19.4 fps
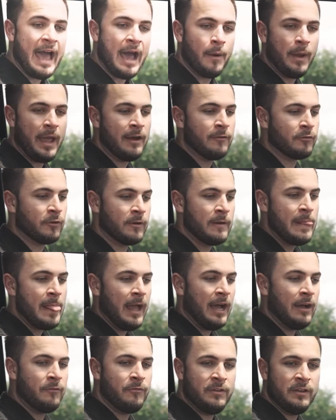However,
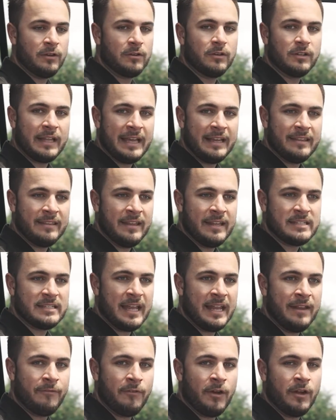a vehicle like this,
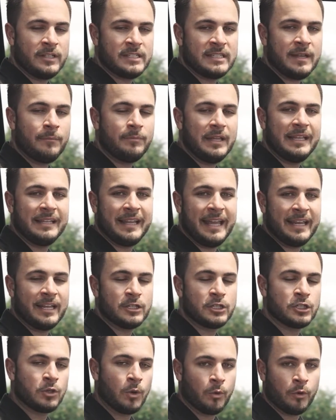and if something
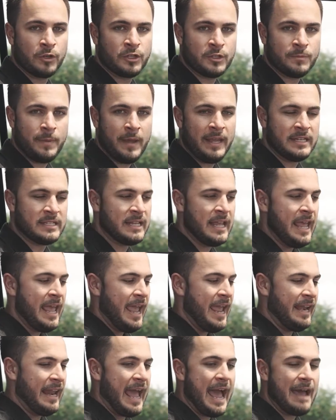like storage space
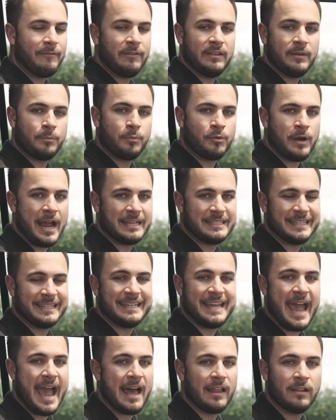and having the
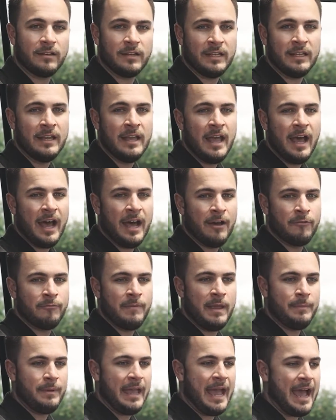practicality of
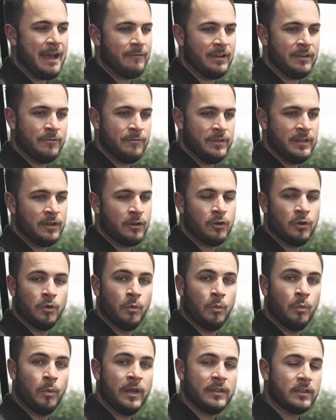maybe having a
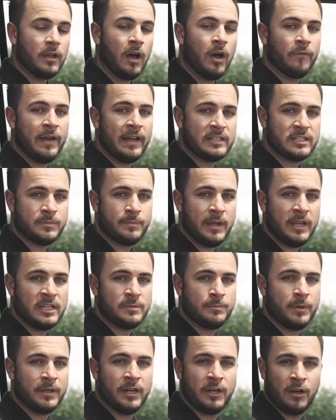vehicle with all that
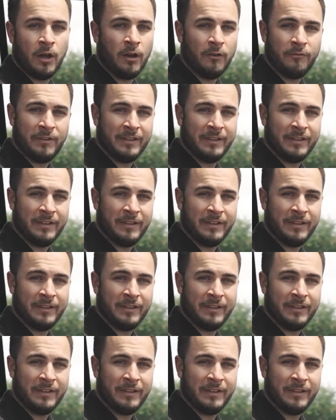space, but it not